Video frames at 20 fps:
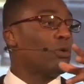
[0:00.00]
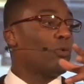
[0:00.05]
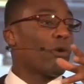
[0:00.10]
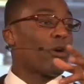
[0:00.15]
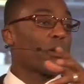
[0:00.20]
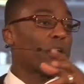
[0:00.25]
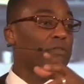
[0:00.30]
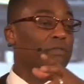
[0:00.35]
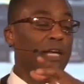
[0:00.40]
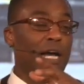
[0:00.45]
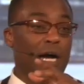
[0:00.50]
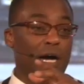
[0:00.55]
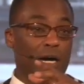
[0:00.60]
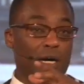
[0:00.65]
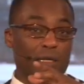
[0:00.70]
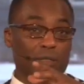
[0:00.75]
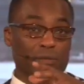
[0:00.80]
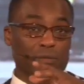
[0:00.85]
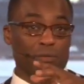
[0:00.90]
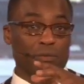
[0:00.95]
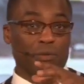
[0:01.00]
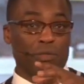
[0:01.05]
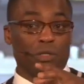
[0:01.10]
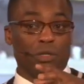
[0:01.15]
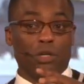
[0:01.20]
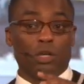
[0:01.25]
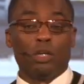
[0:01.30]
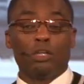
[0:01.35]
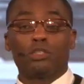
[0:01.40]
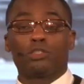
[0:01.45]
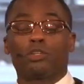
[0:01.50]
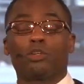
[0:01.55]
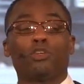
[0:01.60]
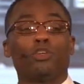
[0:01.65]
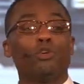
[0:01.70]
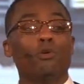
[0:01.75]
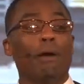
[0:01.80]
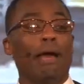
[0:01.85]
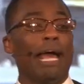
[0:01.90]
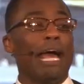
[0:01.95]
word of God. So
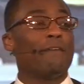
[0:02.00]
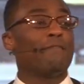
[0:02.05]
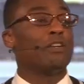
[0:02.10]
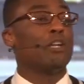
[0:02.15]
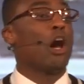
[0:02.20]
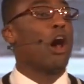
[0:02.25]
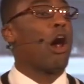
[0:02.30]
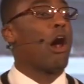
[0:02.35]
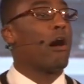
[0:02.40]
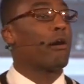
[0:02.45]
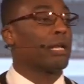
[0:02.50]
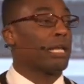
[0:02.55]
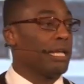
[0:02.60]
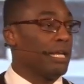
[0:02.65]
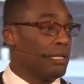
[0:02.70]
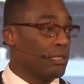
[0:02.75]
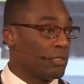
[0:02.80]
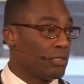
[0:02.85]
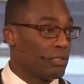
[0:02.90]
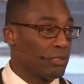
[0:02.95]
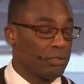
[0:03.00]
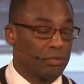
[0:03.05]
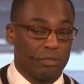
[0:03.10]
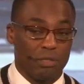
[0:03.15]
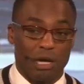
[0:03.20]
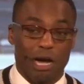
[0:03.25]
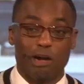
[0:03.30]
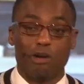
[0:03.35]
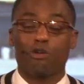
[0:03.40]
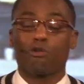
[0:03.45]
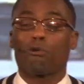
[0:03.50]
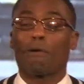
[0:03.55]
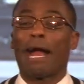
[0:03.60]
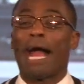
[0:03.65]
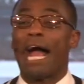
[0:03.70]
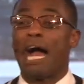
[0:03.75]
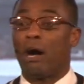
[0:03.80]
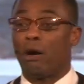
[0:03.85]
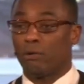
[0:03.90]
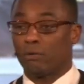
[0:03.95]
you have an audience, a
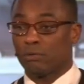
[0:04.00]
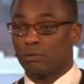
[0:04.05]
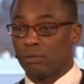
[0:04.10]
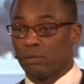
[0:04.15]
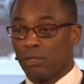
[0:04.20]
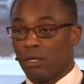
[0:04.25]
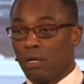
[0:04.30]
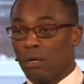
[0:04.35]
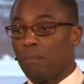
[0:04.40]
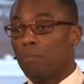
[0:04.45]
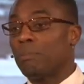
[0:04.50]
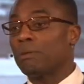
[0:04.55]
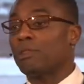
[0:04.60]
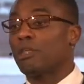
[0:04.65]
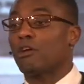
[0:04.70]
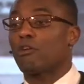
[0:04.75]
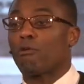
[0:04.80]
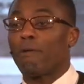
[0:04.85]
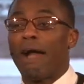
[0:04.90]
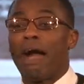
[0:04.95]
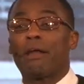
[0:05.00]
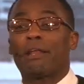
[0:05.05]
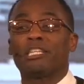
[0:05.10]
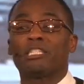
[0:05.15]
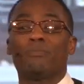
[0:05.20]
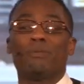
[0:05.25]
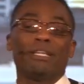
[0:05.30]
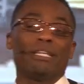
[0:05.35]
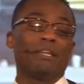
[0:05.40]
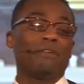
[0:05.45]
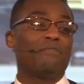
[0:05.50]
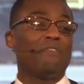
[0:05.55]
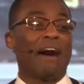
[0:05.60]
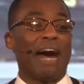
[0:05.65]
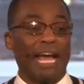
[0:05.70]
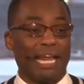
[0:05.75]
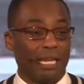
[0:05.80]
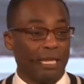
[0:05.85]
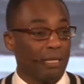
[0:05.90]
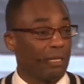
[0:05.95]
crowd, but the crowd has been
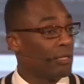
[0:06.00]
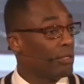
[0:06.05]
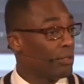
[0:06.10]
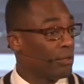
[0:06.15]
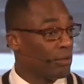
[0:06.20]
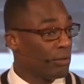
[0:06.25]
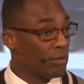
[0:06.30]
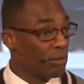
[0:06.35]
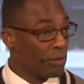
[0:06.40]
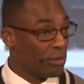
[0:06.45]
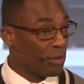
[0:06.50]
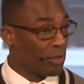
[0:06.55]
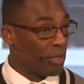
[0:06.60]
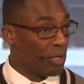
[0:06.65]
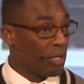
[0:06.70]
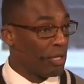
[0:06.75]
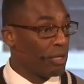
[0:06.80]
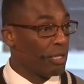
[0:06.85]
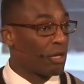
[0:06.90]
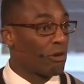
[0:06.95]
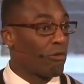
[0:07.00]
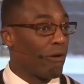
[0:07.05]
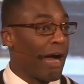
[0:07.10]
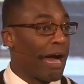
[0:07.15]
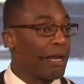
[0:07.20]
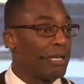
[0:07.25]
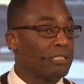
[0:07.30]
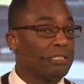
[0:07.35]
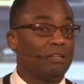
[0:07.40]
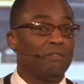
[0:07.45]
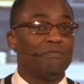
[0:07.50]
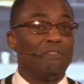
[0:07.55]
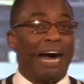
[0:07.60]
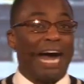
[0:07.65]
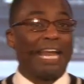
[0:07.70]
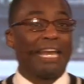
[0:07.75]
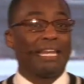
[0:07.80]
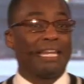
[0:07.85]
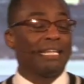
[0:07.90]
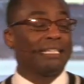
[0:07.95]
divided. The crowd is
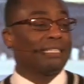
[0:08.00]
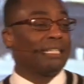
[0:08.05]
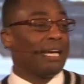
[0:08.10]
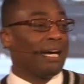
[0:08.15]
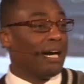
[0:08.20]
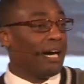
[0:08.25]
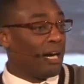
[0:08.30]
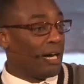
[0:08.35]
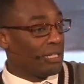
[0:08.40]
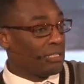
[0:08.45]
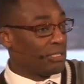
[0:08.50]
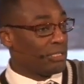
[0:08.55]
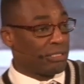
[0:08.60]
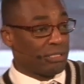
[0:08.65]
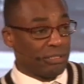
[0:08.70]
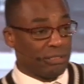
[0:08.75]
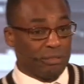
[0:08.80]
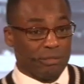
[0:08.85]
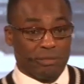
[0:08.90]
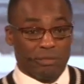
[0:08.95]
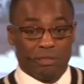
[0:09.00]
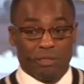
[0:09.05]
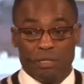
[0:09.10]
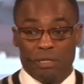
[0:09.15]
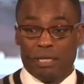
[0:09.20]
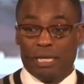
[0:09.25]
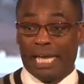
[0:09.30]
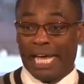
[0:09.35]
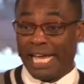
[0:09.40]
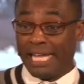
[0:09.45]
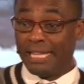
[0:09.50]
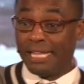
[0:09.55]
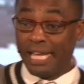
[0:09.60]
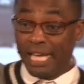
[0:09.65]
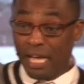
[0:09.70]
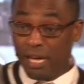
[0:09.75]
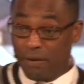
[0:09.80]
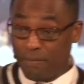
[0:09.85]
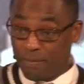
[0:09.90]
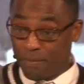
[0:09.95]
divided into us and
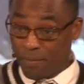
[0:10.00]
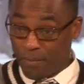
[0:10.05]
them.